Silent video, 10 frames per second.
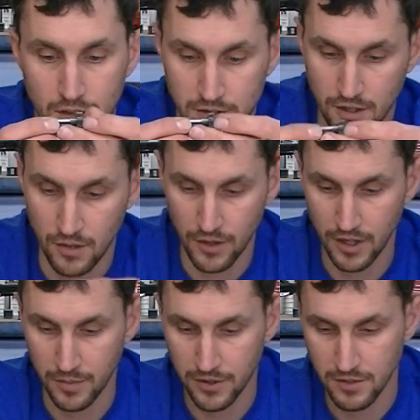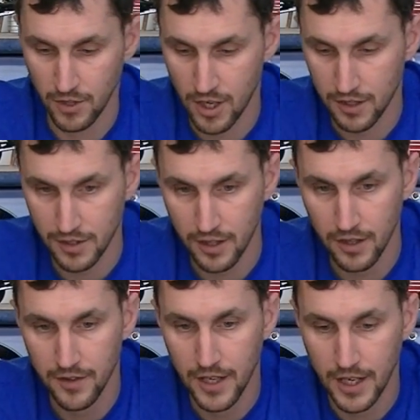So we're going to put some Loctite
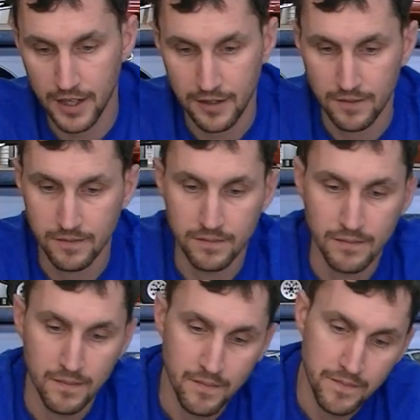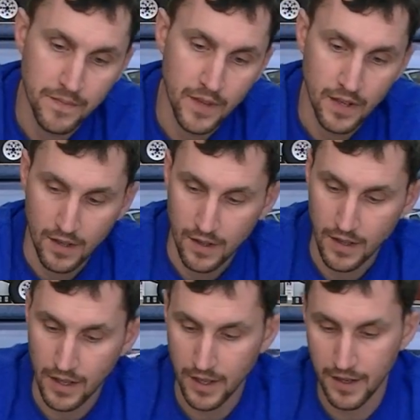on that
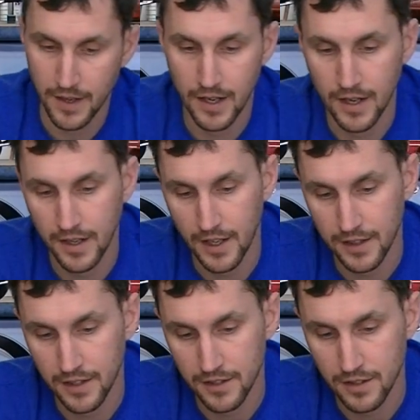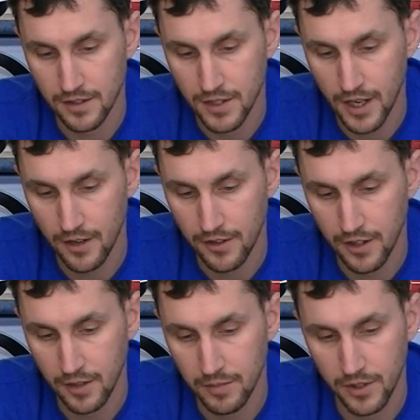and uh, get this entire
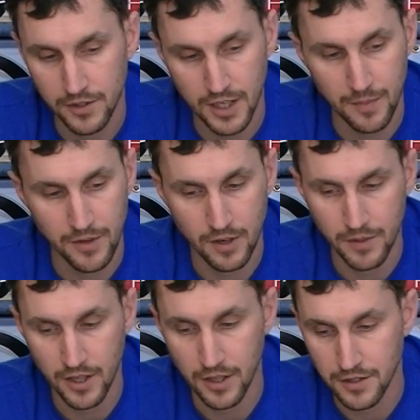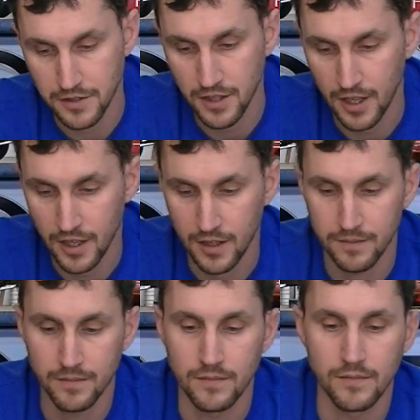thing built up here because uh,
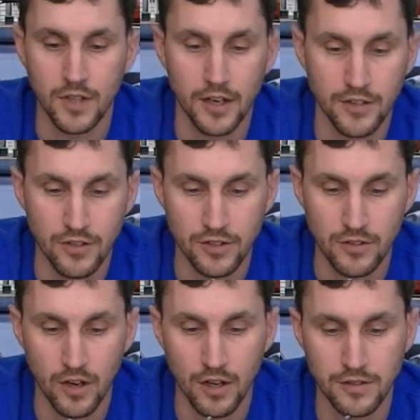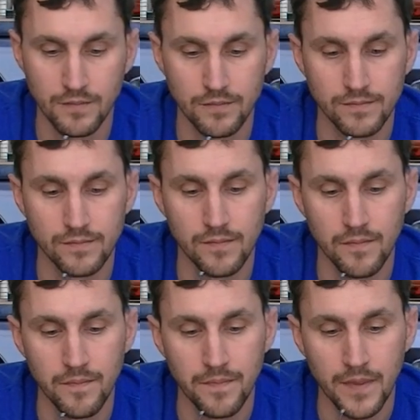tiny trucks are awesome.
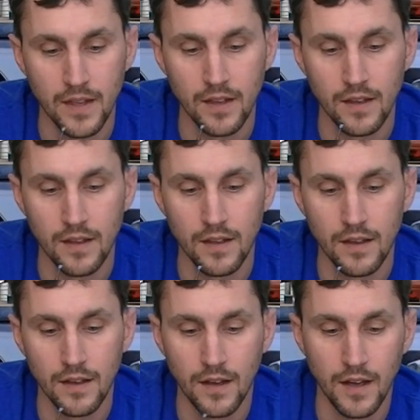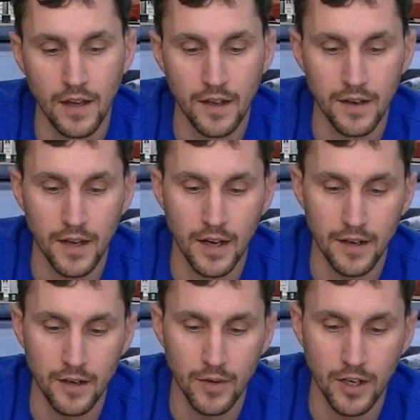And uh,
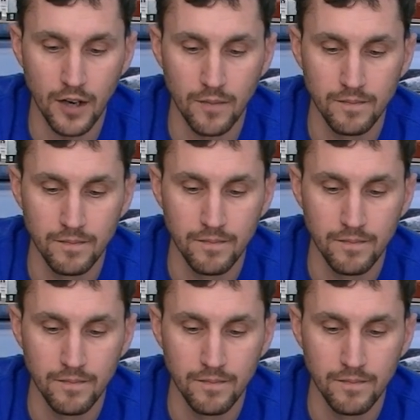here we go.